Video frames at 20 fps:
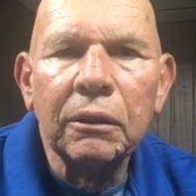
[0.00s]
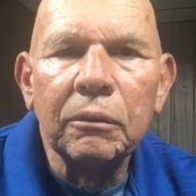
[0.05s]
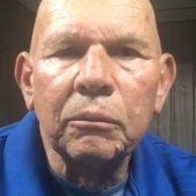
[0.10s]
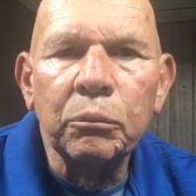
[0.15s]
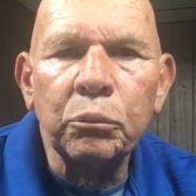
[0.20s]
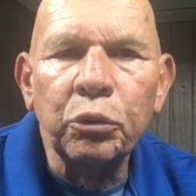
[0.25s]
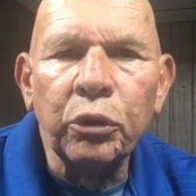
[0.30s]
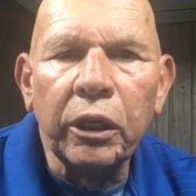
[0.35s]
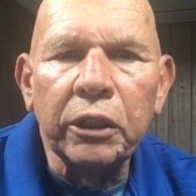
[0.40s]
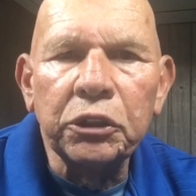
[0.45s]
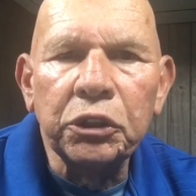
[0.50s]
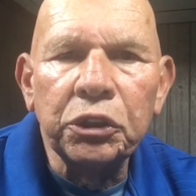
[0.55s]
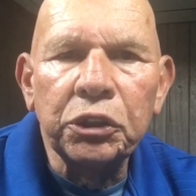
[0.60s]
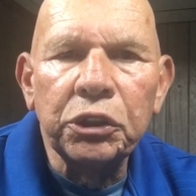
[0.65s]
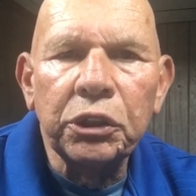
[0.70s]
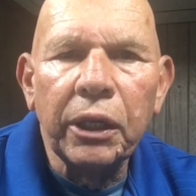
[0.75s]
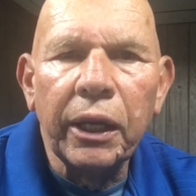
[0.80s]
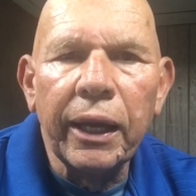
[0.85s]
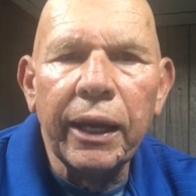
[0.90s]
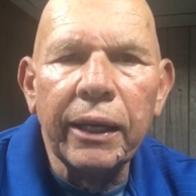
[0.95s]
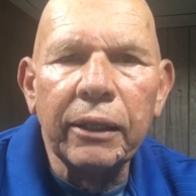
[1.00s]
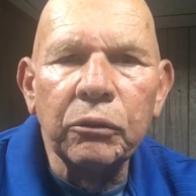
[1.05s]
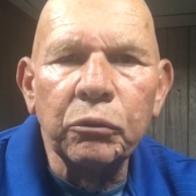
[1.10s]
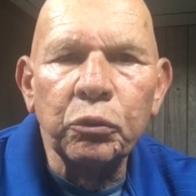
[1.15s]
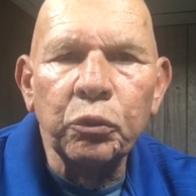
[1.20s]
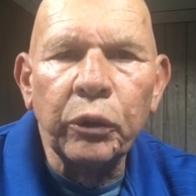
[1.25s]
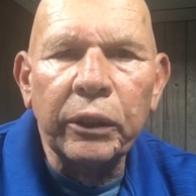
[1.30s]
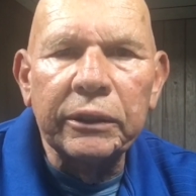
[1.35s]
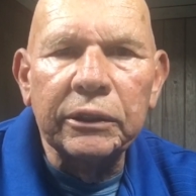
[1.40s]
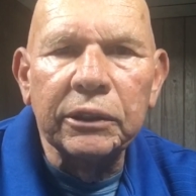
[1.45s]
Brush and
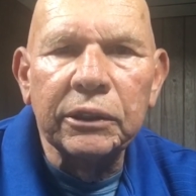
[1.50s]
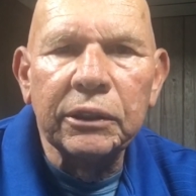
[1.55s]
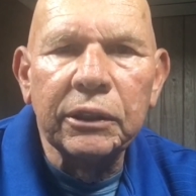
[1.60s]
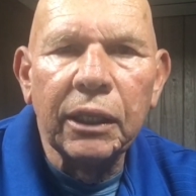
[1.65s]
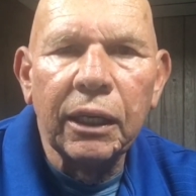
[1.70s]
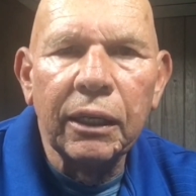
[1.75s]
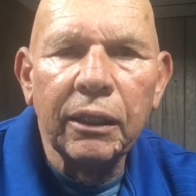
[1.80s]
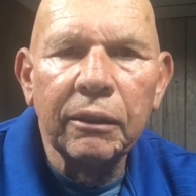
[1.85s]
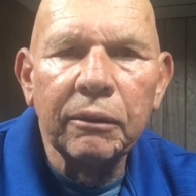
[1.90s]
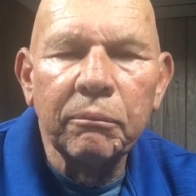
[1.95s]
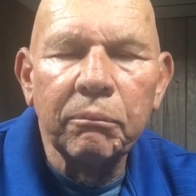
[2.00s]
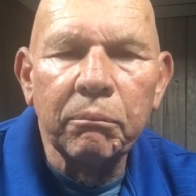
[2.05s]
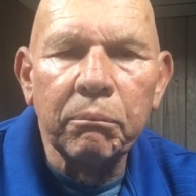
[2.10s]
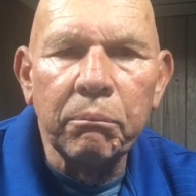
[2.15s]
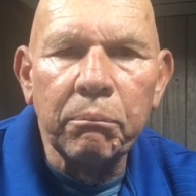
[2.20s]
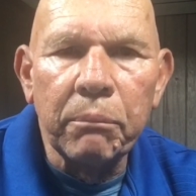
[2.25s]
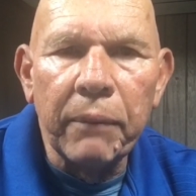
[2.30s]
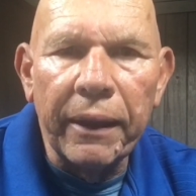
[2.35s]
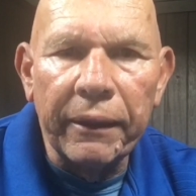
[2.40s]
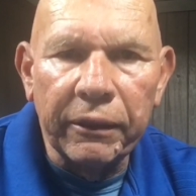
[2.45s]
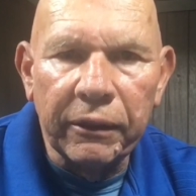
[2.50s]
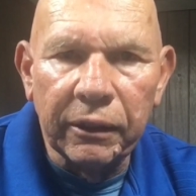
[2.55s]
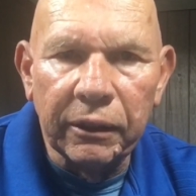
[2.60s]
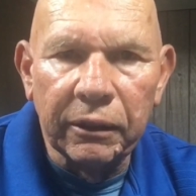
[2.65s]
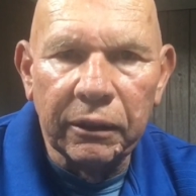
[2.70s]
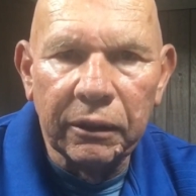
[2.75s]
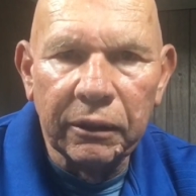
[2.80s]
Rinse method.